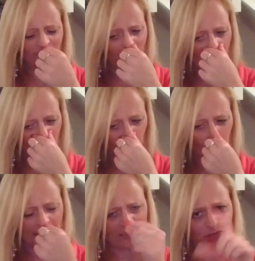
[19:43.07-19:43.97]
give them a couple of
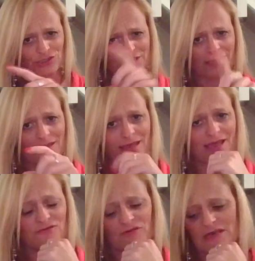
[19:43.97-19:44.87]
weeks just to get their
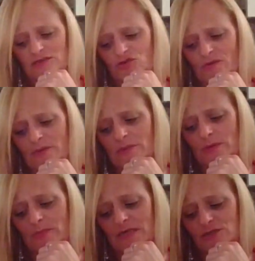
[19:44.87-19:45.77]
head around it. Try and be a
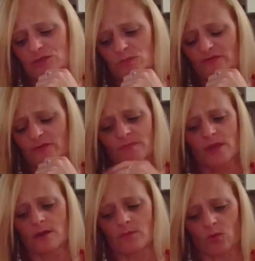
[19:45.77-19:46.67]
bit patient with them.
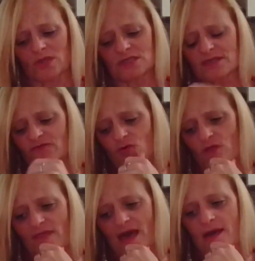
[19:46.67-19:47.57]
But once they've
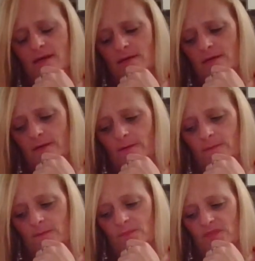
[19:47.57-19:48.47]
got that,
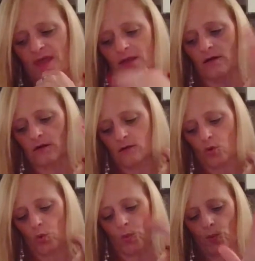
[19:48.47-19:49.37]
they are
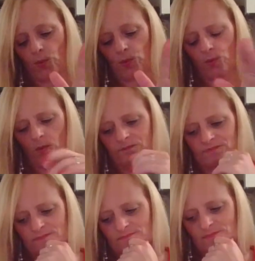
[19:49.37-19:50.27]

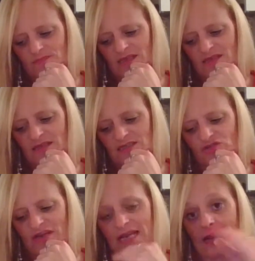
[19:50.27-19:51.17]
they're
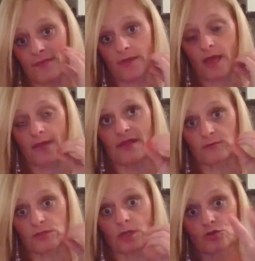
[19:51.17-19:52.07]
straight in, and
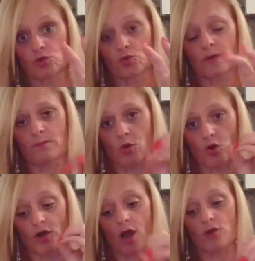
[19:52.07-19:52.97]
they'll start talking
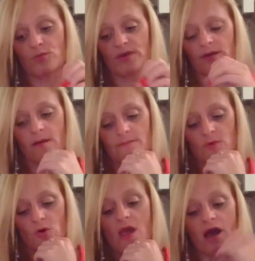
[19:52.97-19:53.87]
more and opening up
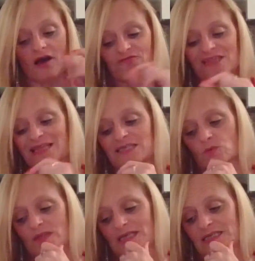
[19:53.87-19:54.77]
more. I think that's
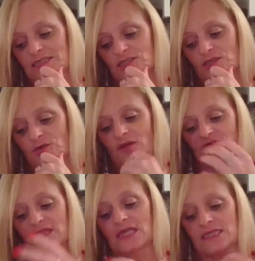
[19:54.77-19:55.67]
what they need to do. I
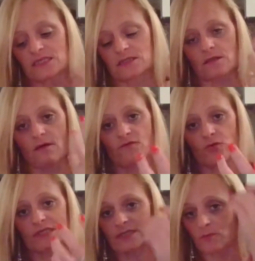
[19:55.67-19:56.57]
think they need to start
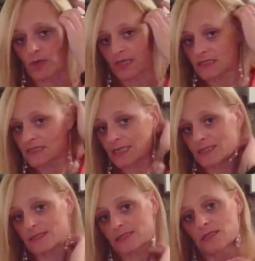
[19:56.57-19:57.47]
voicing what it is
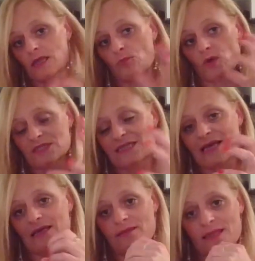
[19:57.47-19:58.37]
they want to
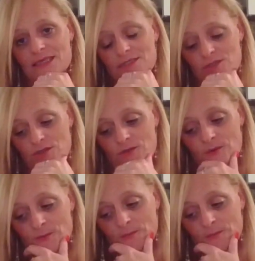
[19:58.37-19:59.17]
say and they need to do.